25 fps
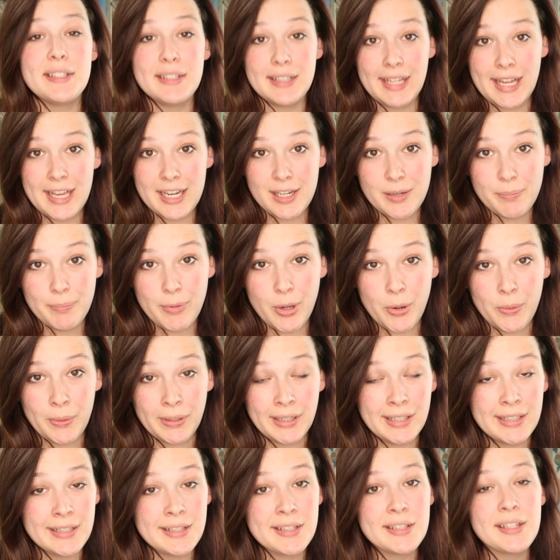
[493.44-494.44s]
Sand
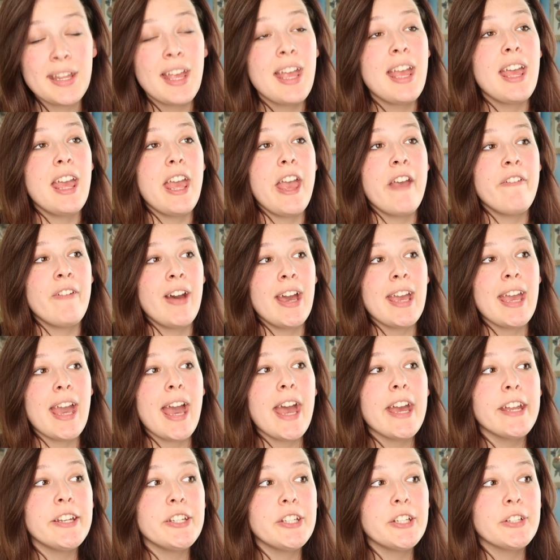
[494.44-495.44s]
boas. If I
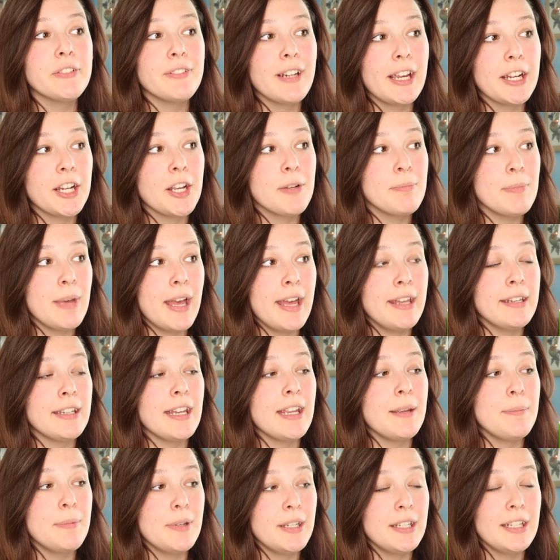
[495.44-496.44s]
had to recommend
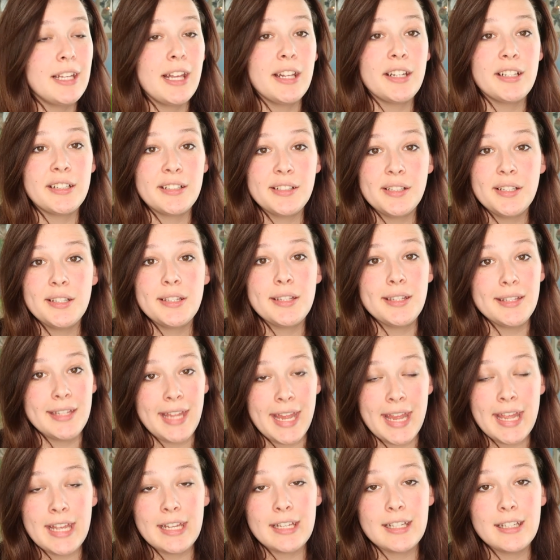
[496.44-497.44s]
a beginner
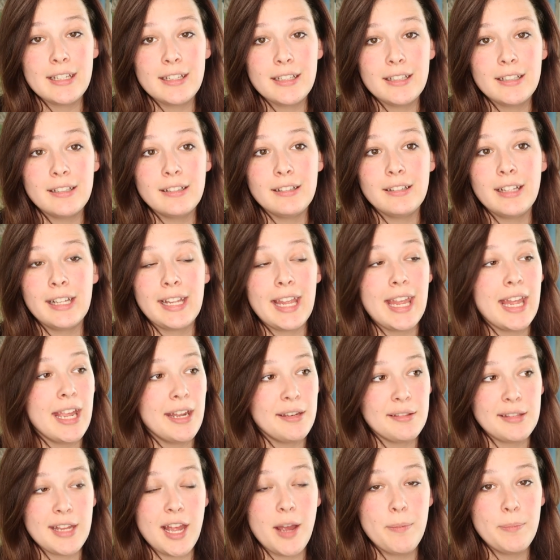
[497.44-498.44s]
snake, like
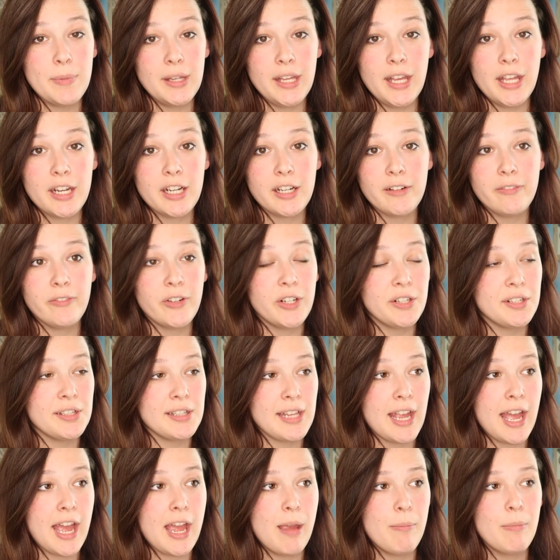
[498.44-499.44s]
hands down beginner,
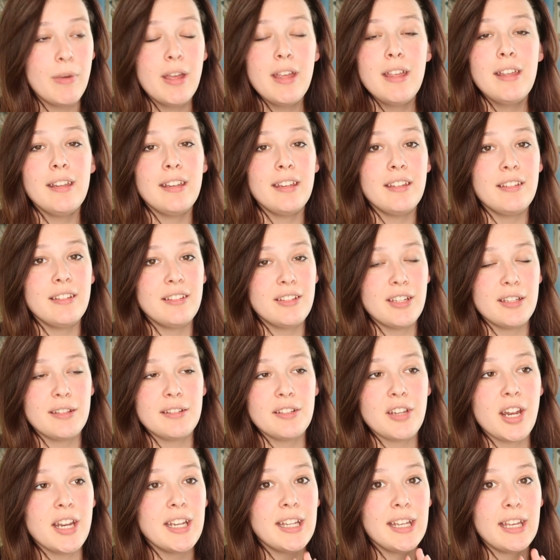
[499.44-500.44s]
first time,
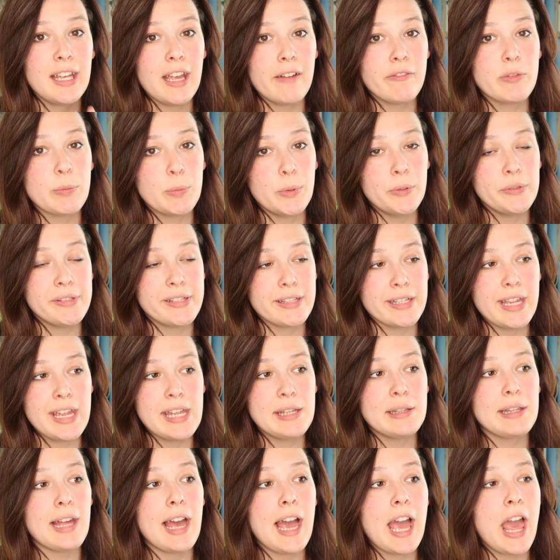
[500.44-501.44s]
just trying to get comfortable with
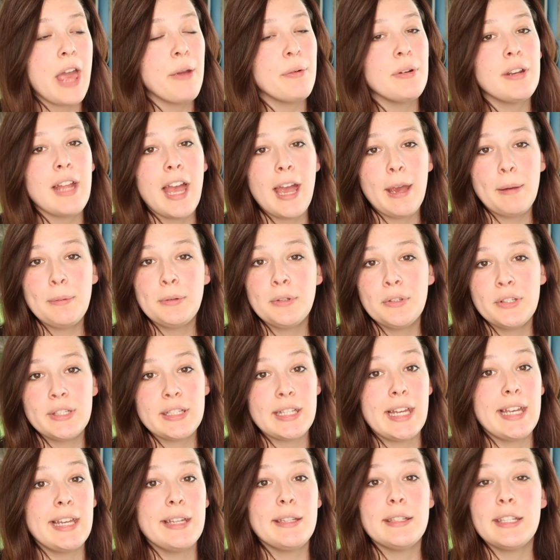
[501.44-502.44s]
snakes, I would
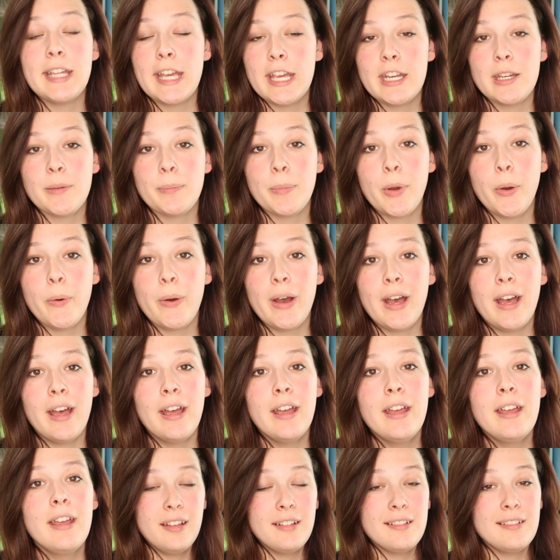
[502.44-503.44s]
absolutely say a sand boa.